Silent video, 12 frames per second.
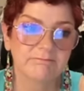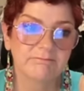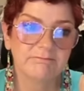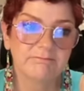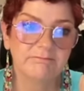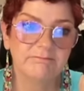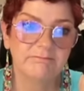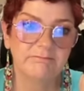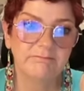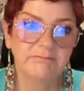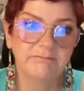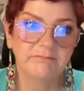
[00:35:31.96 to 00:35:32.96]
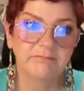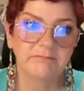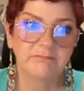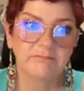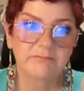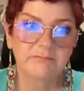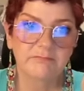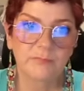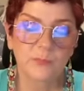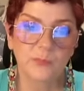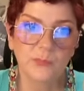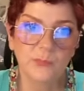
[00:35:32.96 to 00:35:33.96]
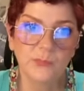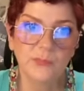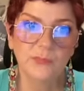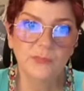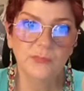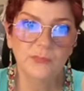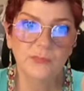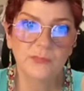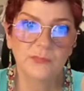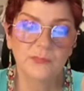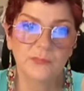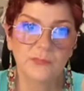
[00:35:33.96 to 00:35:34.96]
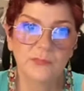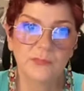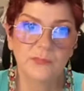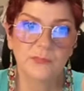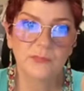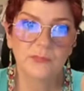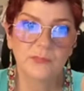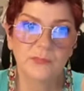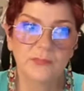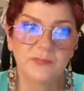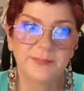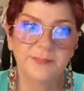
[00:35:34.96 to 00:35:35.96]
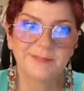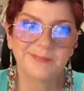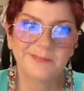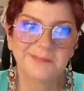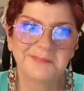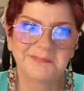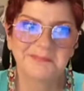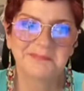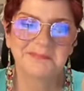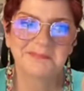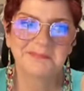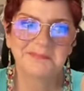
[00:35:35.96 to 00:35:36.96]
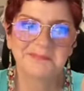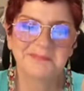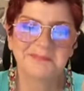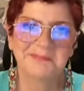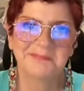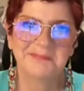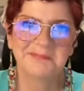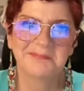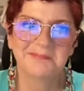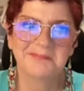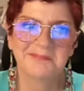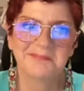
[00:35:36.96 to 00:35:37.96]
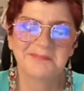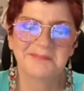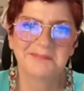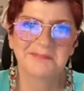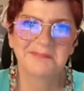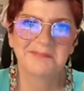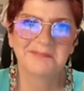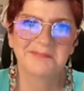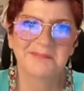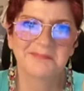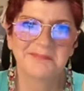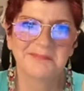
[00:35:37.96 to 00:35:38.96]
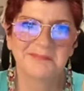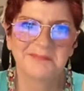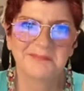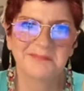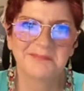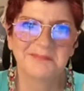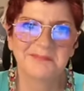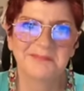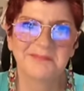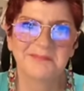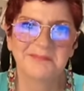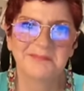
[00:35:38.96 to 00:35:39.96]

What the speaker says: No words are spoken by the person on screen.